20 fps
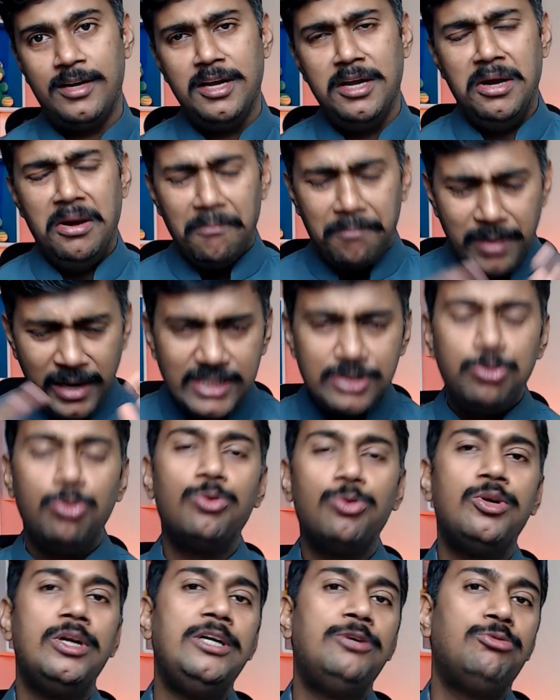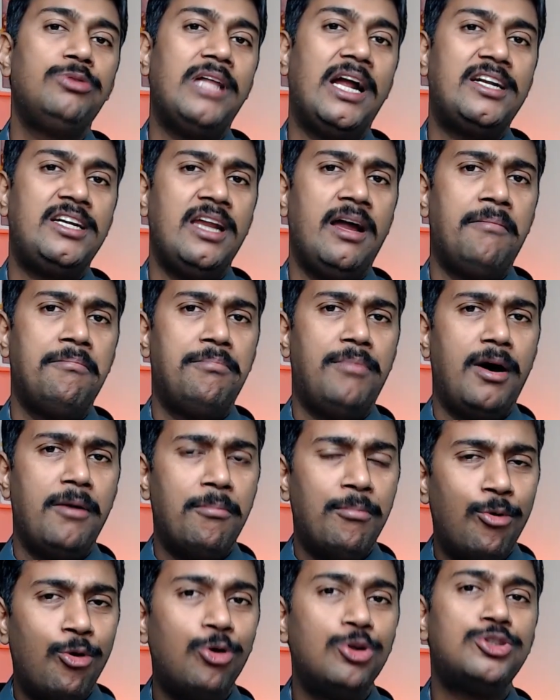Please look into that number.
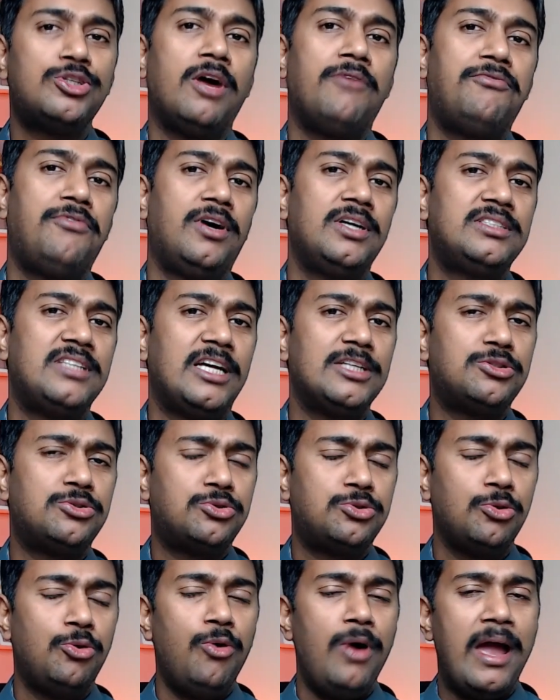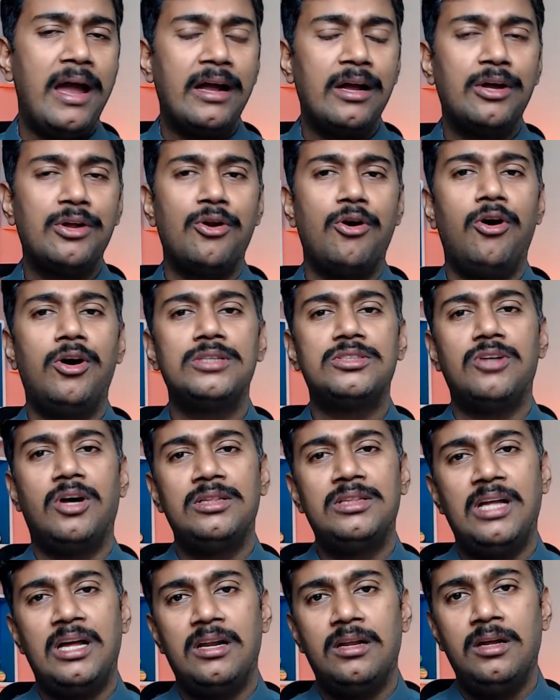Most of us are so engrossed
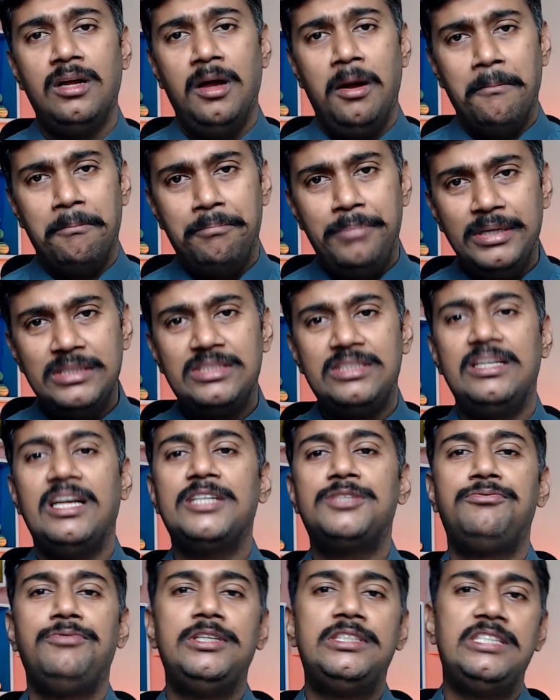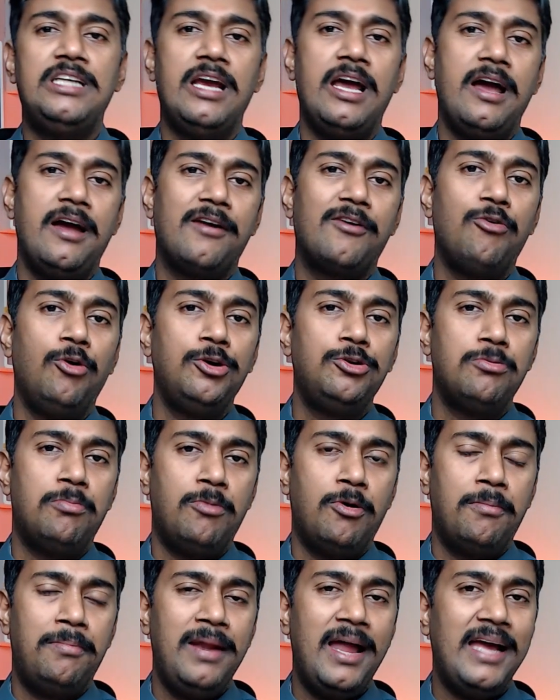on the business which we are going to
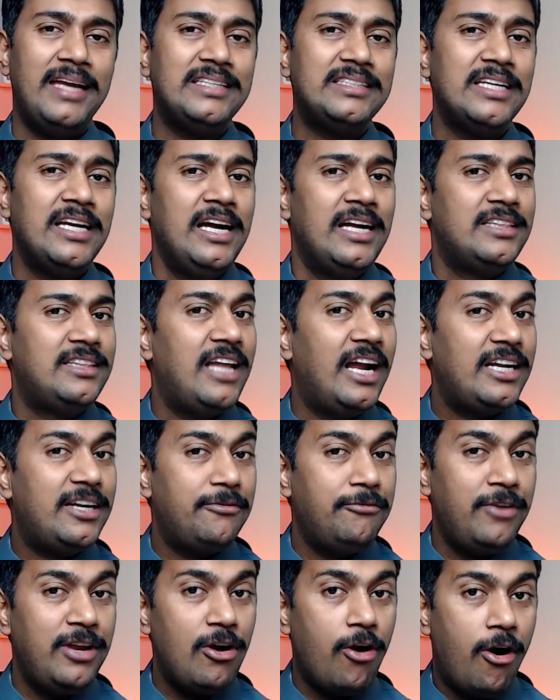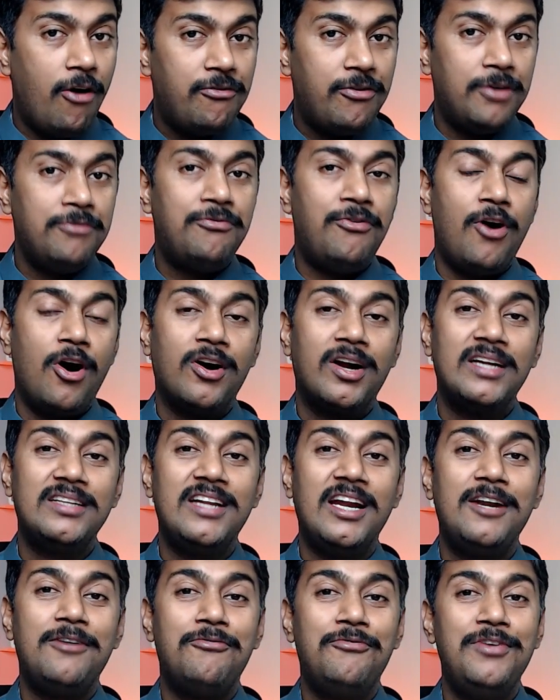mobilize that we often forget
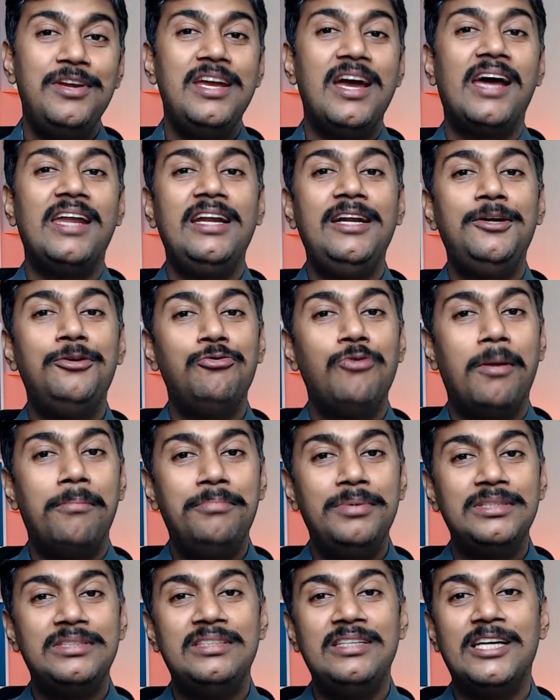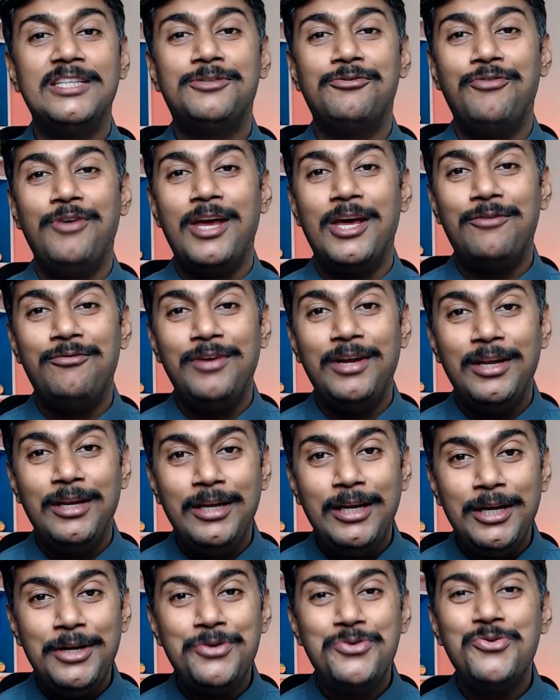that we are into a business where we
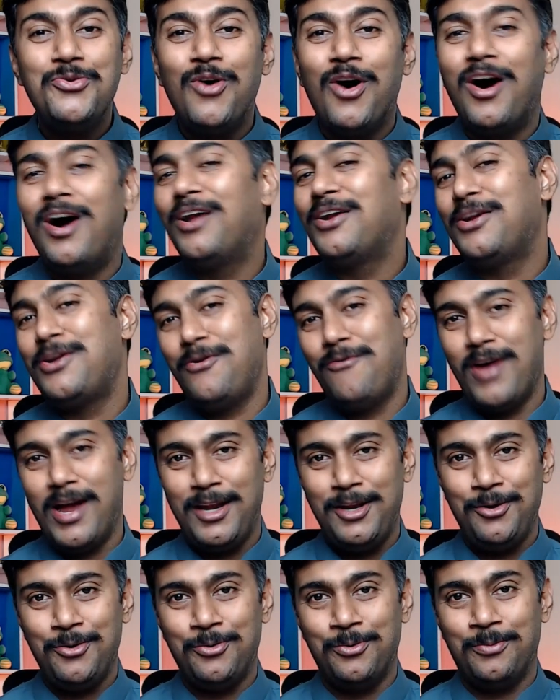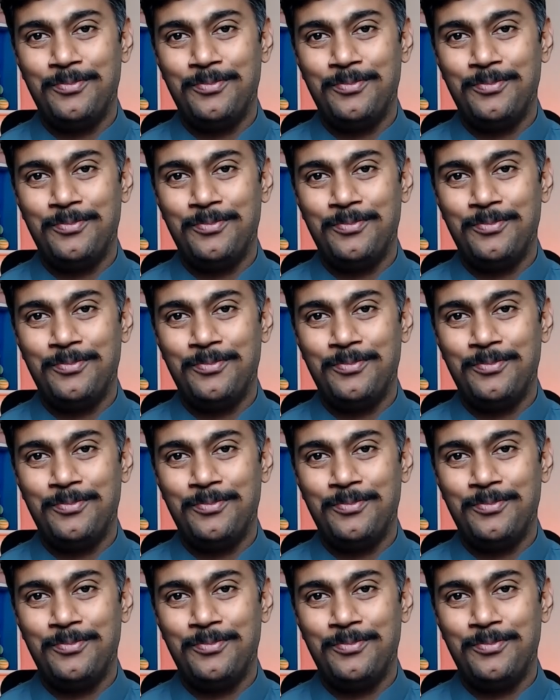need to earn revenue.